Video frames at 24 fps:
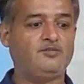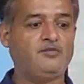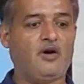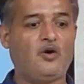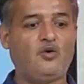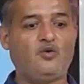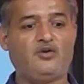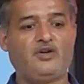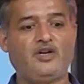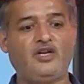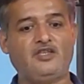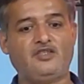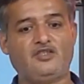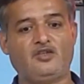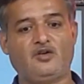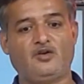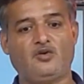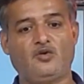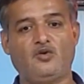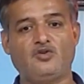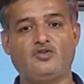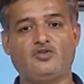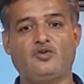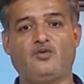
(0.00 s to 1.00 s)
mountains
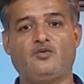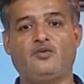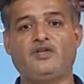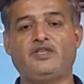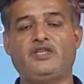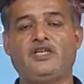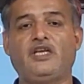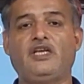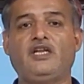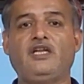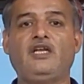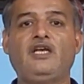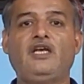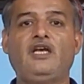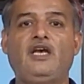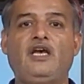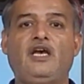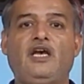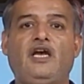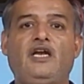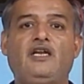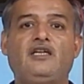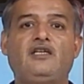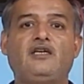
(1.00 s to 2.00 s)
across over there,
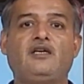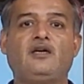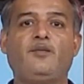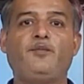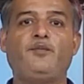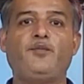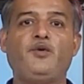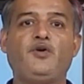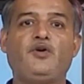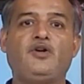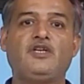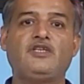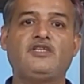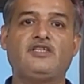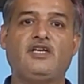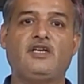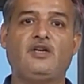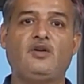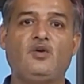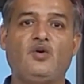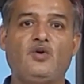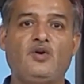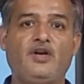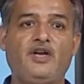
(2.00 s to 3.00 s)
and the computers are
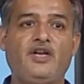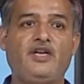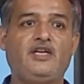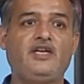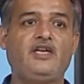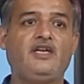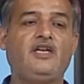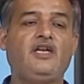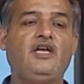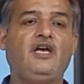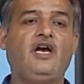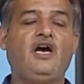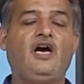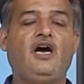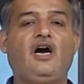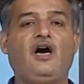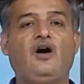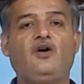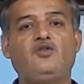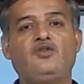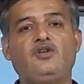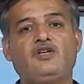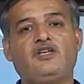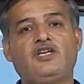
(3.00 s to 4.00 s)
located.
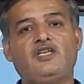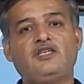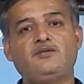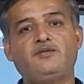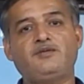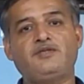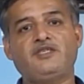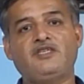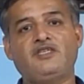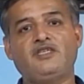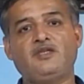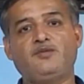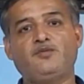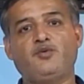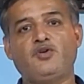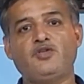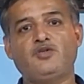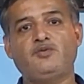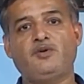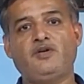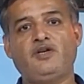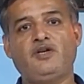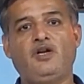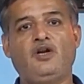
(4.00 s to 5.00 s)
How the transmission is
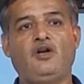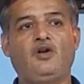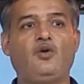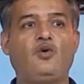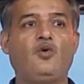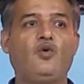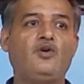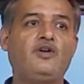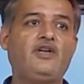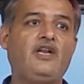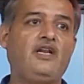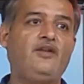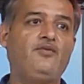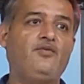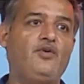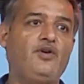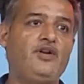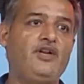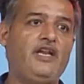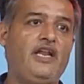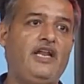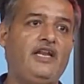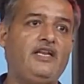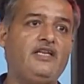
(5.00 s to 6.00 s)
possible? No
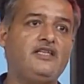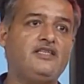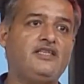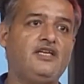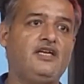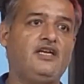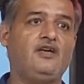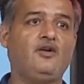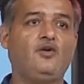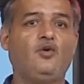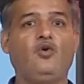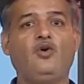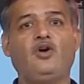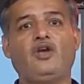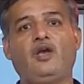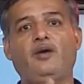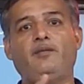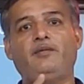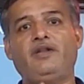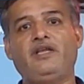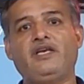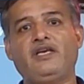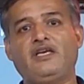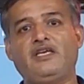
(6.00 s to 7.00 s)
telephone line is there, no
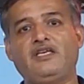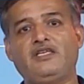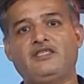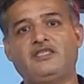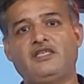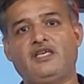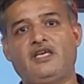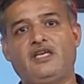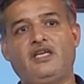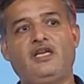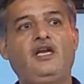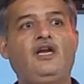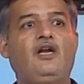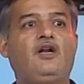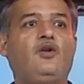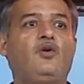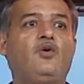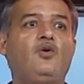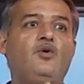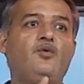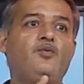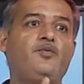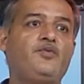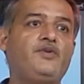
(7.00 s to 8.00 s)
cabling is there,
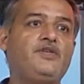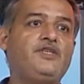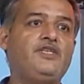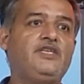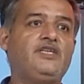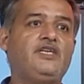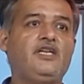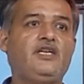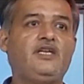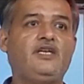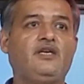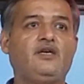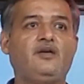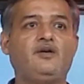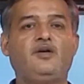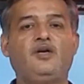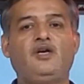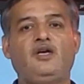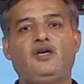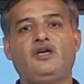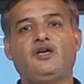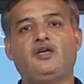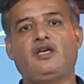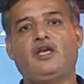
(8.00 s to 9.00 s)
no physically
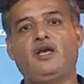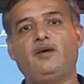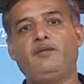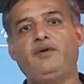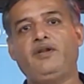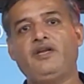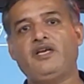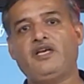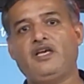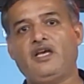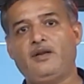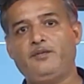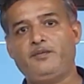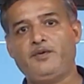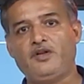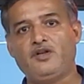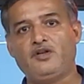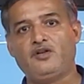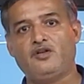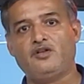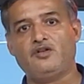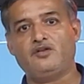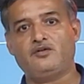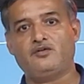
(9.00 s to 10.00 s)
cabling can
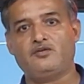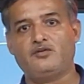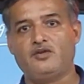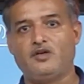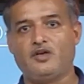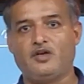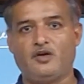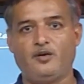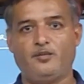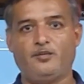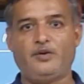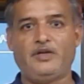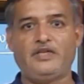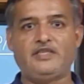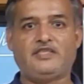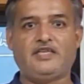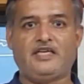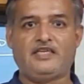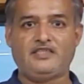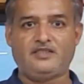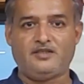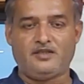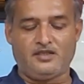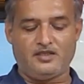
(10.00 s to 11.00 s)
be accomplished
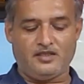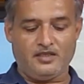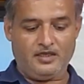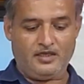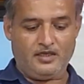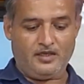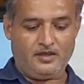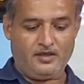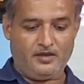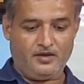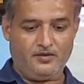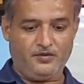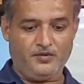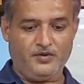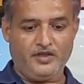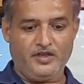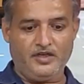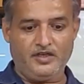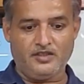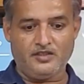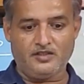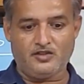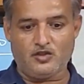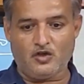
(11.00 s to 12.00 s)
as
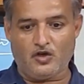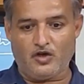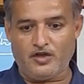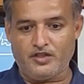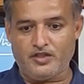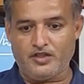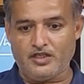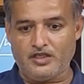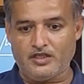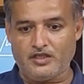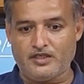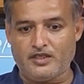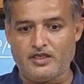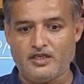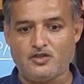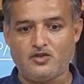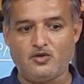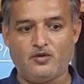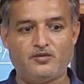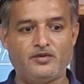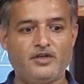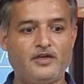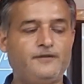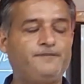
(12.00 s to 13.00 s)
we saw in the case
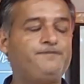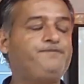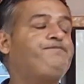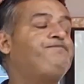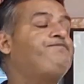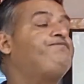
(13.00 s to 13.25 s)
of the